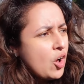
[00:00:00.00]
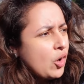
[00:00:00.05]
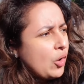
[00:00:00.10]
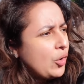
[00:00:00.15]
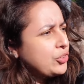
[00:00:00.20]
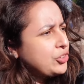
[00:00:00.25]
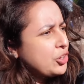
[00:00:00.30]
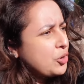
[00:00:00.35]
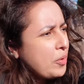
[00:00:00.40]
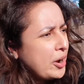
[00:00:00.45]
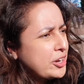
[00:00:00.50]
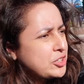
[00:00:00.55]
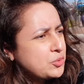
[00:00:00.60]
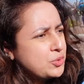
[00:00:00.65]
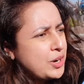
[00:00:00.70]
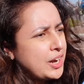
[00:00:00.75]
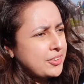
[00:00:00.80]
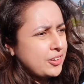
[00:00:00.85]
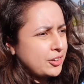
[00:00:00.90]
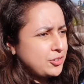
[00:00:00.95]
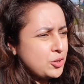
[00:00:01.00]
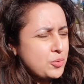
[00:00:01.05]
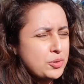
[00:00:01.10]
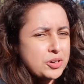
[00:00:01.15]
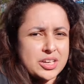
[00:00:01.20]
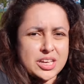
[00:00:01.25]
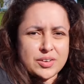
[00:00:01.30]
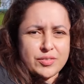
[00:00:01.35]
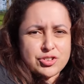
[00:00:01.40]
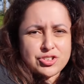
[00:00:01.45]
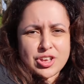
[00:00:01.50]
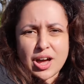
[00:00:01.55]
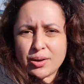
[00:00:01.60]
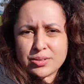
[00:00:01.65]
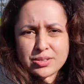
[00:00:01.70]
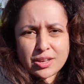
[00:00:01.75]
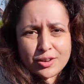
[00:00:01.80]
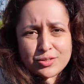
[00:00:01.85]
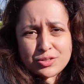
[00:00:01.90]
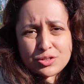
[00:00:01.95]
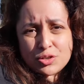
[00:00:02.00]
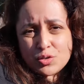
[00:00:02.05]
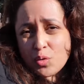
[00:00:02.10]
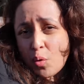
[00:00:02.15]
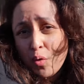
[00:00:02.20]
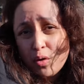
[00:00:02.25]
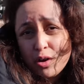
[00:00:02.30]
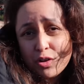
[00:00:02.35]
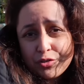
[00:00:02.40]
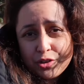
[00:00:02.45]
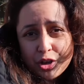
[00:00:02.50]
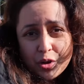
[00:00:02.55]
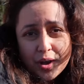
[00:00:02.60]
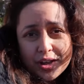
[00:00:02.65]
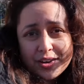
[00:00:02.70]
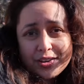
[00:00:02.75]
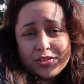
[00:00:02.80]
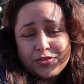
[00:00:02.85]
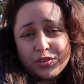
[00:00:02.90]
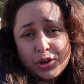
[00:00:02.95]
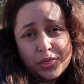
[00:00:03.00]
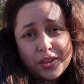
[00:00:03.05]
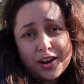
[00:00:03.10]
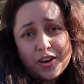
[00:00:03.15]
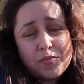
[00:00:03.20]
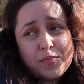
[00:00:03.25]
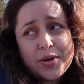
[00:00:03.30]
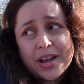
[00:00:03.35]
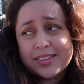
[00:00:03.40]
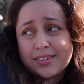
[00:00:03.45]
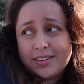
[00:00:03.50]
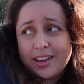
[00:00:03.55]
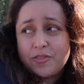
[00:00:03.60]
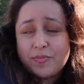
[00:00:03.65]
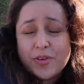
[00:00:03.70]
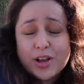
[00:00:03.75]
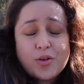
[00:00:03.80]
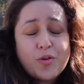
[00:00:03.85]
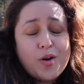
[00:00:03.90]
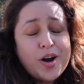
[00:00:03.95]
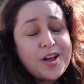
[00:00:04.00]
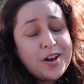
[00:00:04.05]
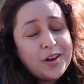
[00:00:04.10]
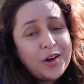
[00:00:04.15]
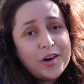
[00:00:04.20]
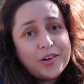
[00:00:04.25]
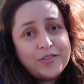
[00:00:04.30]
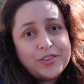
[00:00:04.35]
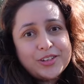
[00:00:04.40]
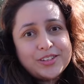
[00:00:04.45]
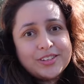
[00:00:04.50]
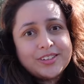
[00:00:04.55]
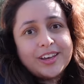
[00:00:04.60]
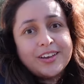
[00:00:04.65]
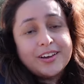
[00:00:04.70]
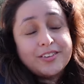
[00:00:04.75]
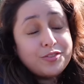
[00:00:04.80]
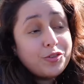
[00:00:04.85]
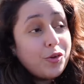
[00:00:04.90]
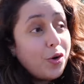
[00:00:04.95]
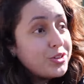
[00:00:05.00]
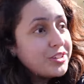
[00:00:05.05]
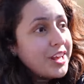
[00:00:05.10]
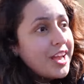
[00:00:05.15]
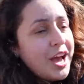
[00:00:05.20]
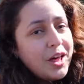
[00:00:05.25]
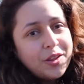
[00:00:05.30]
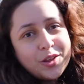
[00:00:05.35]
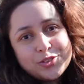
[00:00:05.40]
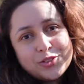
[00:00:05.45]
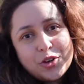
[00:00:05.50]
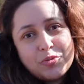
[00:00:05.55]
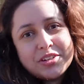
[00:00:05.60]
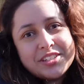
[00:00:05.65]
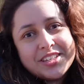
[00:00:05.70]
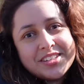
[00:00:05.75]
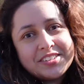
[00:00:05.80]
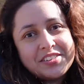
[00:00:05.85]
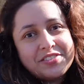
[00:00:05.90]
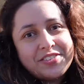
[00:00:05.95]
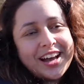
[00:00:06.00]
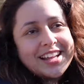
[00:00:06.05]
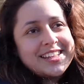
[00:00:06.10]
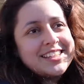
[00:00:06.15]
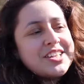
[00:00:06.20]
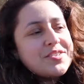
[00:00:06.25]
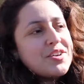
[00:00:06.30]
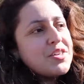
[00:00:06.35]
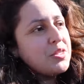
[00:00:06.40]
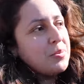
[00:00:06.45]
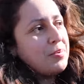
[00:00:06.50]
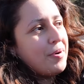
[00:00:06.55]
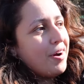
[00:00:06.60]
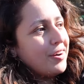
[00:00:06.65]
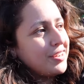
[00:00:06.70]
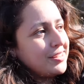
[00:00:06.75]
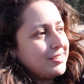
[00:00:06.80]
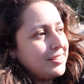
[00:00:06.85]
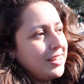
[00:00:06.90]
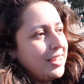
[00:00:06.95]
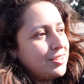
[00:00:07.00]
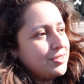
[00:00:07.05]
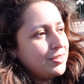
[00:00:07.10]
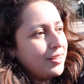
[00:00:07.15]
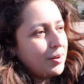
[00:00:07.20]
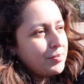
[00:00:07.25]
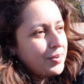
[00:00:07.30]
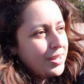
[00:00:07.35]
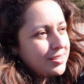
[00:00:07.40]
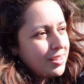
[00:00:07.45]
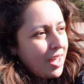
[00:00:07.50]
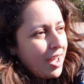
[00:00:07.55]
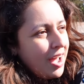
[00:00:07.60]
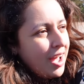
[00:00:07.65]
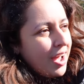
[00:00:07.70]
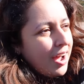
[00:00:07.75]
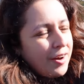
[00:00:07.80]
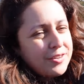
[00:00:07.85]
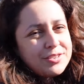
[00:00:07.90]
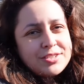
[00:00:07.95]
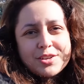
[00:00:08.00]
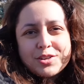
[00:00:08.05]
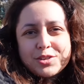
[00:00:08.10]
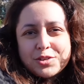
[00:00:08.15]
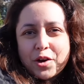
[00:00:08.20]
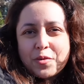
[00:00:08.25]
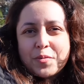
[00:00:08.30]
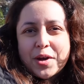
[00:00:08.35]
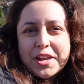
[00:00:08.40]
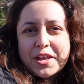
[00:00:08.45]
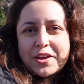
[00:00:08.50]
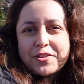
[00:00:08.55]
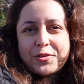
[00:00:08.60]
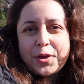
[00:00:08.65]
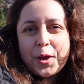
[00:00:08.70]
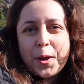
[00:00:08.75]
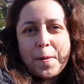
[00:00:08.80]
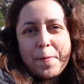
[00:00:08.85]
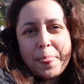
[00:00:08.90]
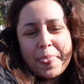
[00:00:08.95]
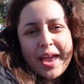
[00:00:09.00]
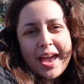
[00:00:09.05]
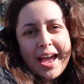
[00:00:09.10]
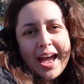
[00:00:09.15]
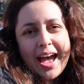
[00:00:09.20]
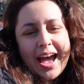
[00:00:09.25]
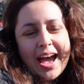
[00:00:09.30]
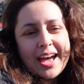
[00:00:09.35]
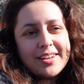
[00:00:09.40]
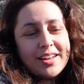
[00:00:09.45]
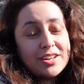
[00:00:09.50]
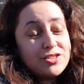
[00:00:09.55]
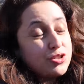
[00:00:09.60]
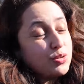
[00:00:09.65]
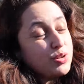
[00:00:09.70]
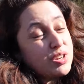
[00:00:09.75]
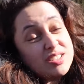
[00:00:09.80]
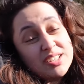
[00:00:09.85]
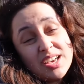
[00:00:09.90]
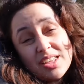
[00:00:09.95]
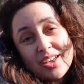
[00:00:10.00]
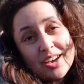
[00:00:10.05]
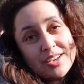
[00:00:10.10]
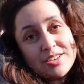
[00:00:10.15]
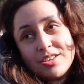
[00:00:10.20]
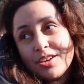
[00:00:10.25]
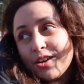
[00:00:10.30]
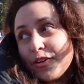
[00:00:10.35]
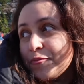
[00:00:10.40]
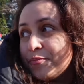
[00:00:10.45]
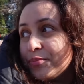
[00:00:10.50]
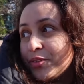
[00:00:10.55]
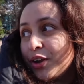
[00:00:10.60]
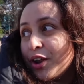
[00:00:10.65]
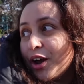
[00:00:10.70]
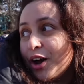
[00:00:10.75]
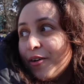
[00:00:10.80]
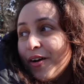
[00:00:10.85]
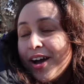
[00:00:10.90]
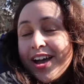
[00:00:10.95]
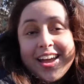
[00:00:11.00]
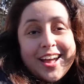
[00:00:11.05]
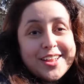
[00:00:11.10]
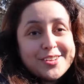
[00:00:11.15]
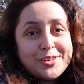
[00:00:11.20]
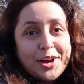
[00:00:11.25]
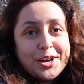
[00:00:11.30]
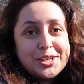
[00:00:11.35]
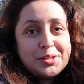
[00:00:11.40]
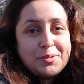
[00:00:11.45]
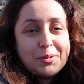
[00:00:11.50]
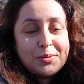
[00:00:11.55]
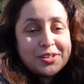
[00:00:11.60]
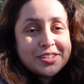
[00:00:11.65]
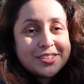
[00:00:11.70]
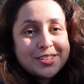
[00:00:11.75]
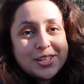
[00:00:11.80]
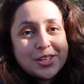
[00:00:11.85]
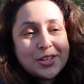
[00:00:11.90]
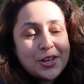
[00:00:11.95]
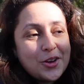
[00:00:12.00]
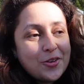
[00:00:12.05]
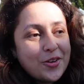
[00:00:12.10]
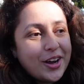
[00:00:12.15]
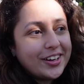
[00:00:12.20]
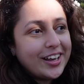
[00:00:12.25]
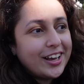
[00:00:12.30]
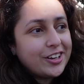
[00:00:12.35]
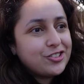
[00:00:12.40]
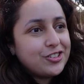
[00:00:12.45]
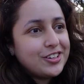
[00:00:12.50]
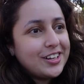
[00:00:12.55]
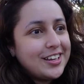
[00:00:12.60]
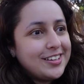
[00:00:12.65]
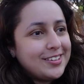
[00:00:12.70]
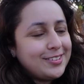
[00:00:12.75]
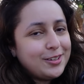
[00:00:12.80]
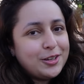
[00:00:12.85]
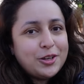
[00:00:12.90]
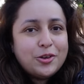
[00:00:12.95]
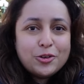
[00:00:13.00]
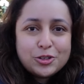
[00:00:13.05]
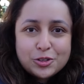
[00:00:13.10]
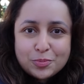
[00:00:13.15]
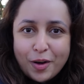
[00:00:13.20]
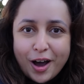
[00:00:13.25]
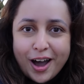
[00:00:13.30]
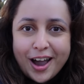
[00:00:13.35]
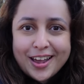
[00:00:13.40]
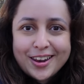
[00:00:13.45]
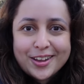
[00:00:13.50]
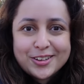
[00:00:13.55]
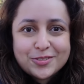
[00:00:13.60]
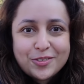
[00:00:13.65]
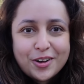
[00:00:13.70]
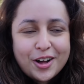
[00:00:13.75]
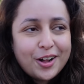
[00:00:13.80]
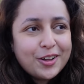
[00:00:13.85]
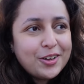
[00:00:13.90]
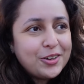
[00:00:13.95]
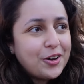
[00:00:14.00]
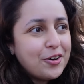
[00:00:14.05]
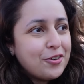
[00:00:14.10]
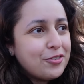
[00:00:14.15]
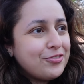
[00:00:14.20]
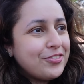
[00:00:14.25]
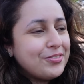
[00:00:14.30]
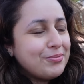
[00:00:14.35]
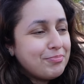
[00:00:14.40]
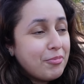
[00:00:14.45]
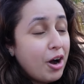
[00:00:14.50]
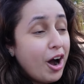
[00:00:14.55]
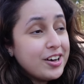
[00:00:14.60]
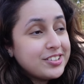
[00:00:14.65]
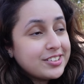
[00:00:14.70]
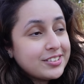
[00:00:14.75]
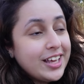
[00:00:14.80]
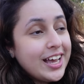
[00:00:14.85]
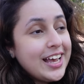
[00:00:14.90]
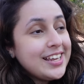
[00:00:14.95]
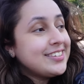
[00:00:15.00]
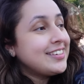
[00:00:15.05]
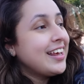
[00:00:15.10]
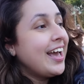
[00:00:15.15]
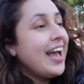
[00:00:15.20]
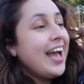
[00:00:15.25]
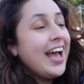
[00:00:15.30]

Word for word: Also, whilst we're at it, I do want to give a shout out to all of you, any of you that I've met today. I've met quite a lot of you today. Of course, there's so many Disney fans here in the parks today, so that means I've seen so many of you. And I just want to say thank you, you know. It's nice to be able to see you and actually see you smile as well, you know, maskless.